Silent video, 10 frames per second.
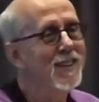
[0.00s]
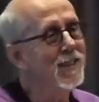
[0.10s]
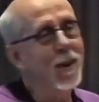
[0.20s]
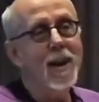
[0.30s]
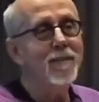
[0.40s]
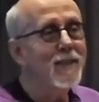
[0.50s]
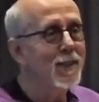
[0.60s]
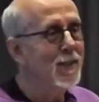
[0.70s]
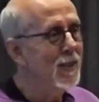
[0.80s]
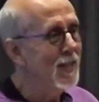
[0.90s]
So I haven't
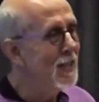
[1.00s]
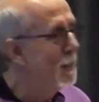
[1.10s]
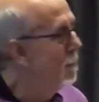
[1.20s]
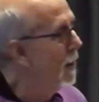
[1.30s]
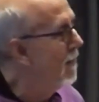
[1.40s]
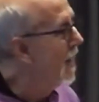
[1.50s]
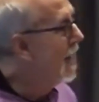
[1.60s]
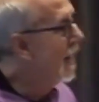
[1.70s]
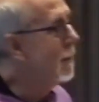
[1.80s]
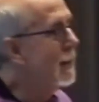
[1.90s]
heard this, but
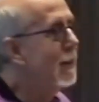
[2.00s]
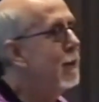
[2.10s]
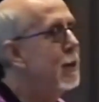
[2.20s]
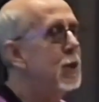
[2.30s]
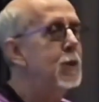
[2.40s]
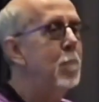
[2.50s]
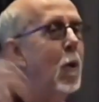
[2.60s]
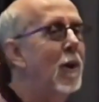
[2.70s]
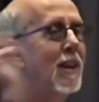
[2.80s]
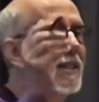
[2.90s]
let me introduce
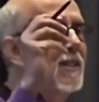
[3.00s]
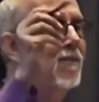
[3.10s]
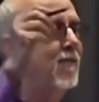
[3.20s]
Portland's